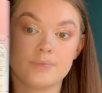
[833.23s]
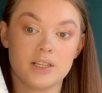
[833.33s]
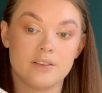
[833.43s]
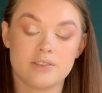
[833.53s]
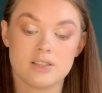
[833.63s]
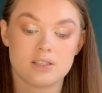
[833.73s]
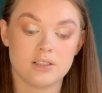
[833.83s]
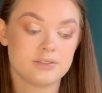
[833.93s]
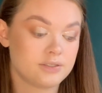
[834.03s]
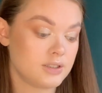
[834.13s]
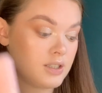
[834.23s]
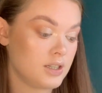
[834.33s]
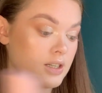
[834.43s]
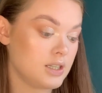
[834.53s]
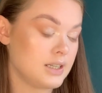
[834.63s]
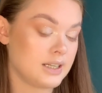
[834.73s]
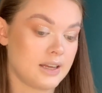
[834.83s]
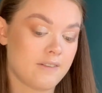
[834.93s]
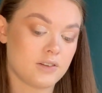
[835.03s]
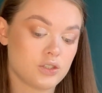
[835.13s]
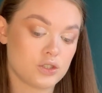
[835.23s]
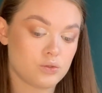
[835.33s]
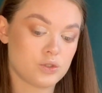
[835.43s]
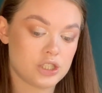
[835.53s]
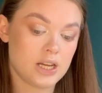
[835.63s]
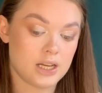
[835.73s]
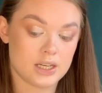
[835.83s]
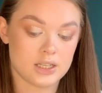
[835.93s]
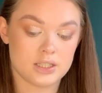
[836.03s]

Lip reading: Love this stuff. Give it a good old shake.